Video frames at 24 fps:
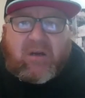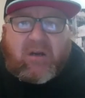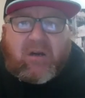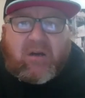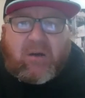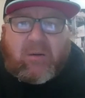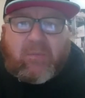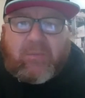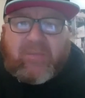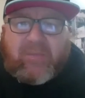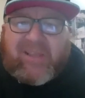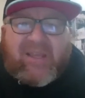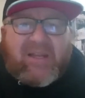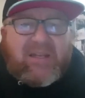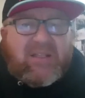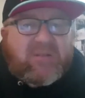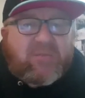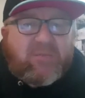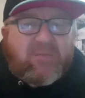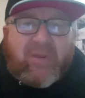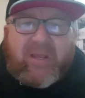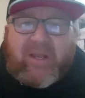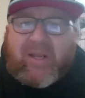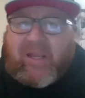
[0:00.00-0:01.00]
Um, get
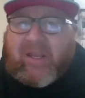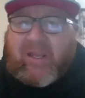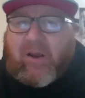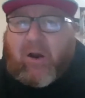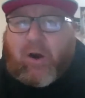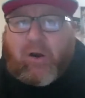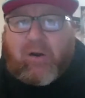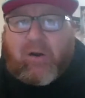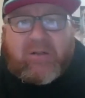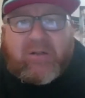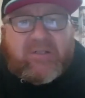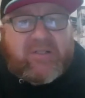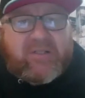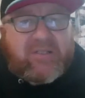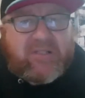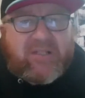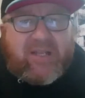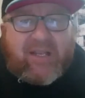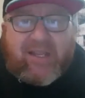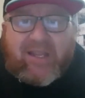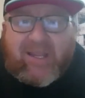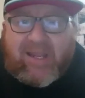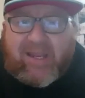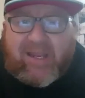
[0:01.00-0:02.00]
as many artists as
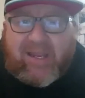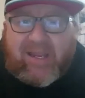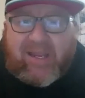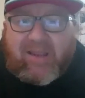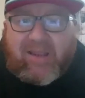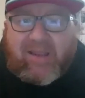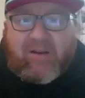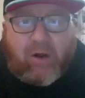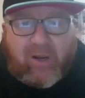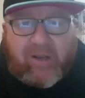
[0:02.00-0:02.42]
I can